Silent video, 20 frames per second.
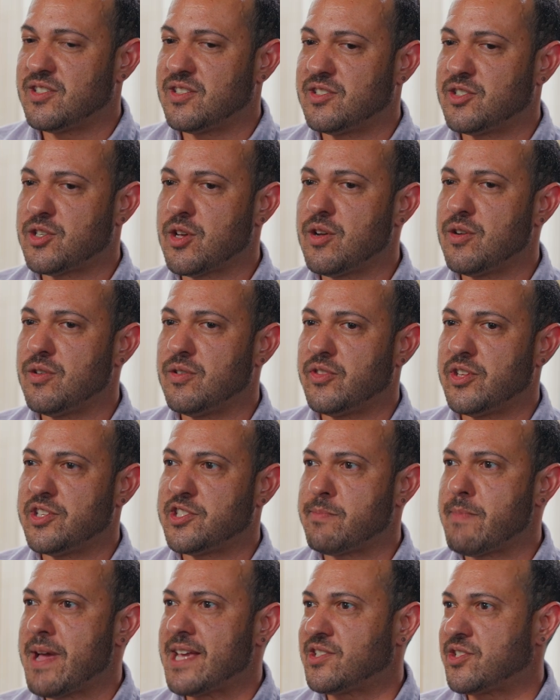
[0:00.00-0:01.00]
So
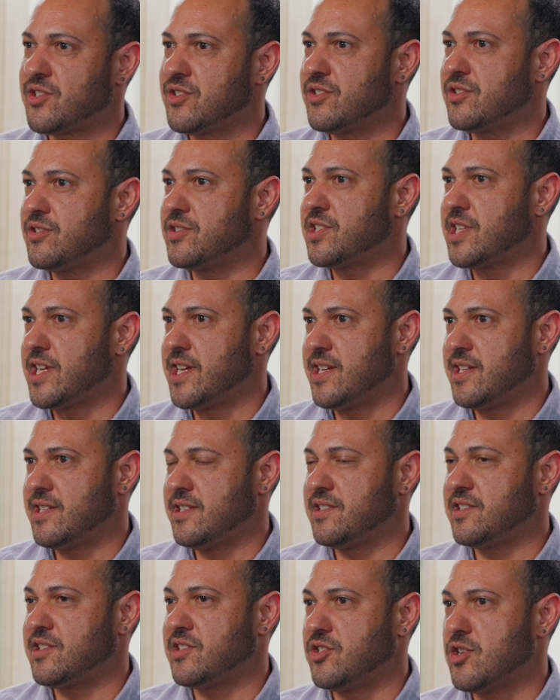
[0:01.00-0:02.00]
this master's
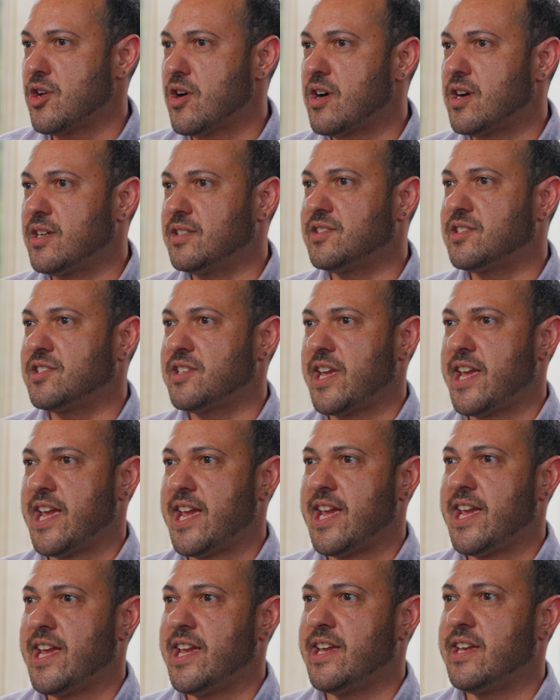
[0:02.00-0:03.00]
is not
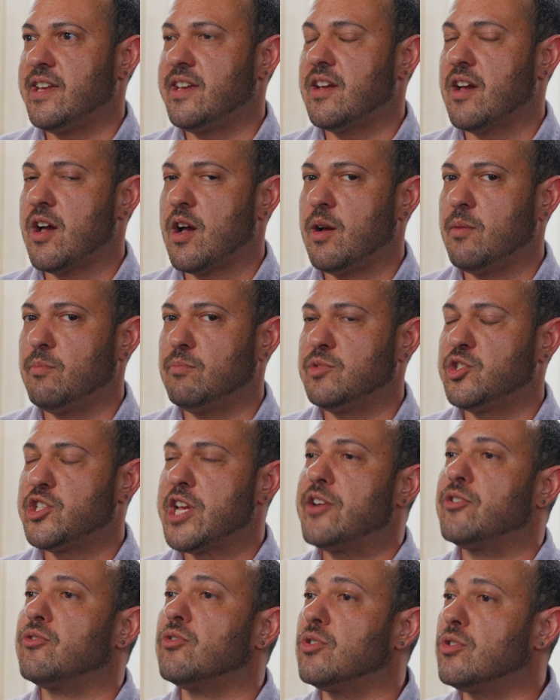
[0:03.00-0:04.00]
a
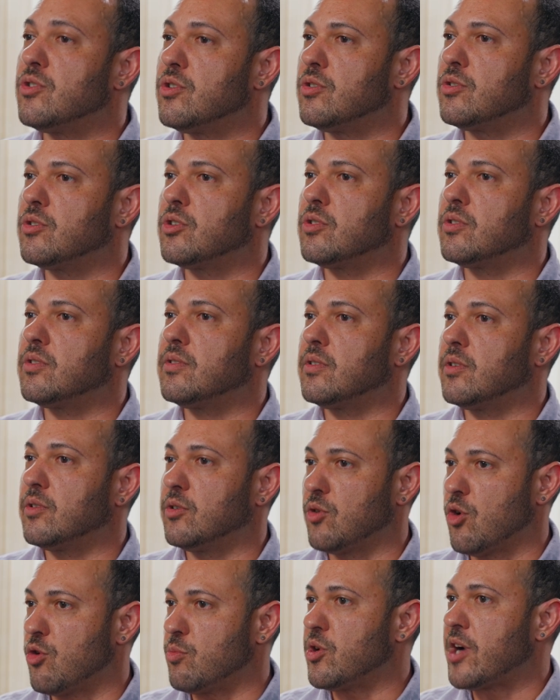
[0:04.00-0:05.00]
general
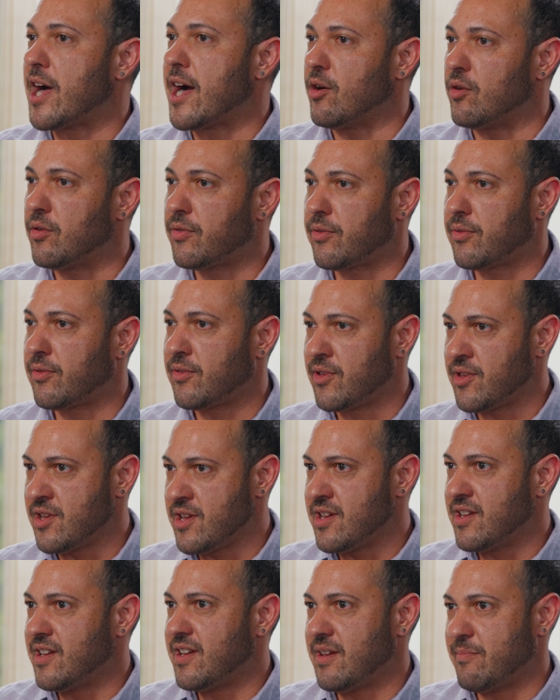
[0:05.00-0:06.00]
global health
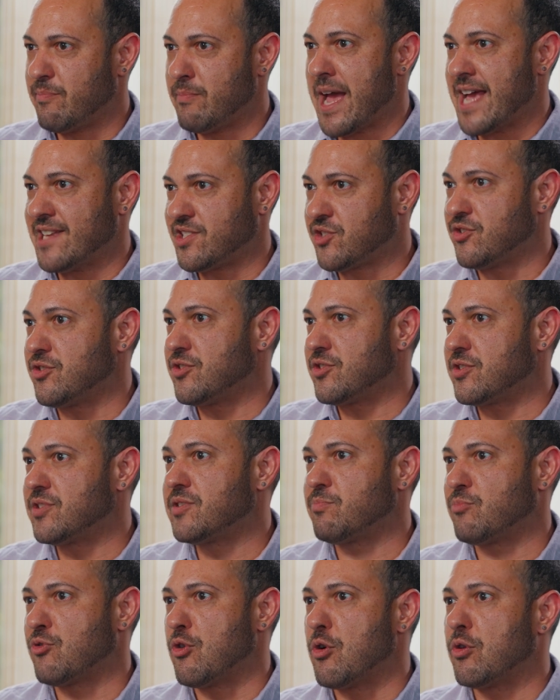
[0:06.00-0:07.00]
master's
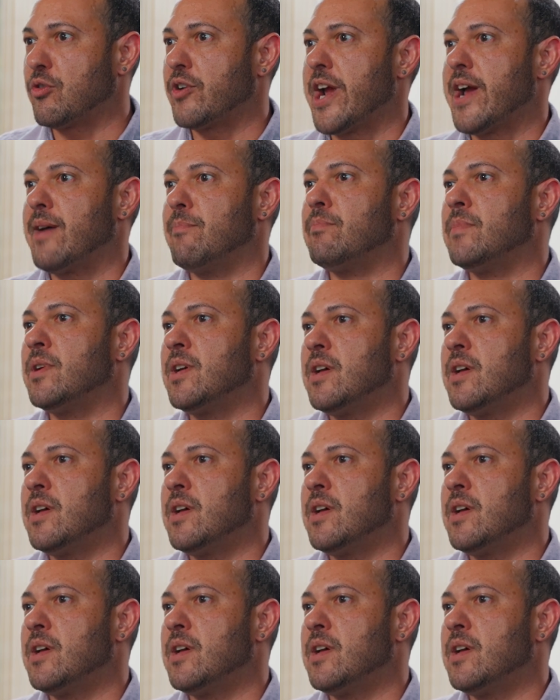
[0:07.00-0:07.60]
program.